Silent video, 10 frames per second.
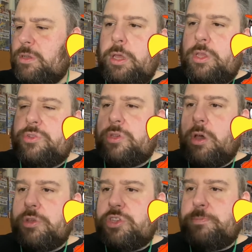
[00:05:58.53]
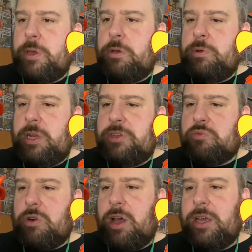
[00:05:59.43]
He's got a spoon in his
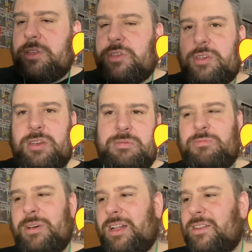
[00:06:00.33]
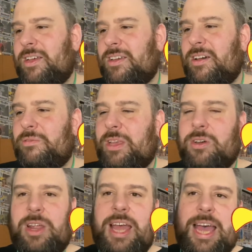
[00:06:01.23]
right, well, I can't really
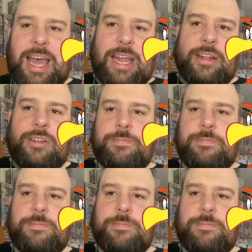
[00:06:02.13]
call it a hand,